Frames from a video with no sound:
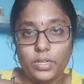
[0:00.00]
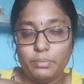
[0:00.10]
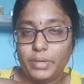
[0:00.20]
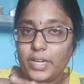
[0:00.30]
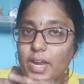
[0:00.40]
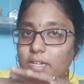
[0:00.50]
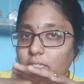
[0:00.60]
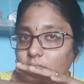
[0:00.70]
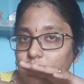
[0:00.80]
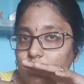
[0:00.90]
in
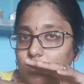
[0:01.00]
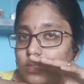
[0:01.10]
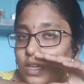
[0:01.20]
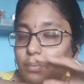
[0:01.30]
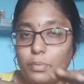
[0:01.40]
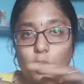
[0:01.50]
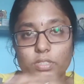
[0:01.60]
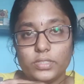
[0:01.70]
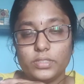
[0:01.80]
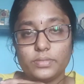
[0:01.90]
pediatrics is
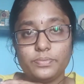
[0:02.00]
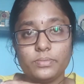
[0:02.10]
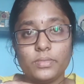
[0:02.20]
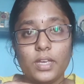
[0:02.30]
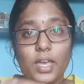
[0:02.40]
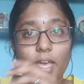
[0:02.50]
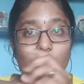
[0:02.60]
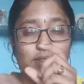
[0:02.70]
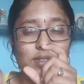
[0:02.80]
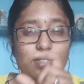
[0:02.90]
important.
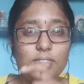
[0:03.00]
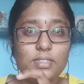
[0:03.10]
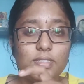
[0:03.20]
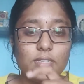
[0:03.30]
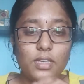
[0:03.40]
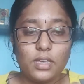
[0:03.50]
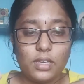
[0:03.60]
And this